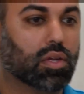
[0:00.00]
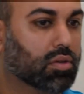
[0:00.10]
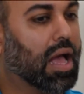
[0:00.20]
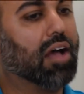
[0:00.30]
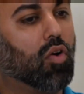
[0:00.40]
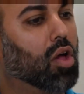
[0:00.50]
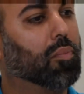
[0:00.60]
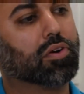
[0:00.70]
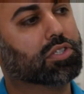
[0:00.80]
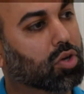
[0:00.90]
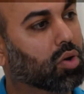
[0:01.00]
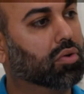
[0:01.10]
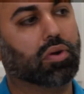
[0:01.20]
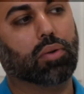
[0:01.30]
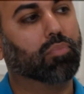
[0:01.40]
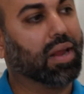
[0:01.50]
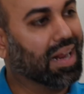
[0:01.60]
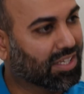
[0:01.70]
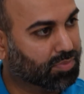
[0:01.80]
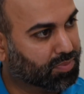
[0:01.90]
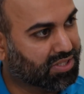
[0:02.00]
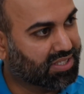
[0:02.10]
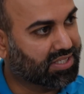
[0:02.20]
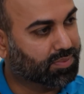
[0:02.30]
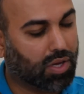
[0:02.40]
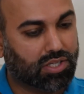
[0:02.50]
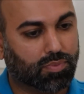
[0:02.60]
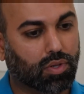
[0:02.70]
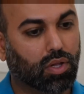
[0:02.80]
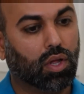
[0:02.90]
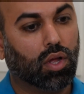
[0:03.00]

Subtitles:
have all partners go out and bring in as much business as possible,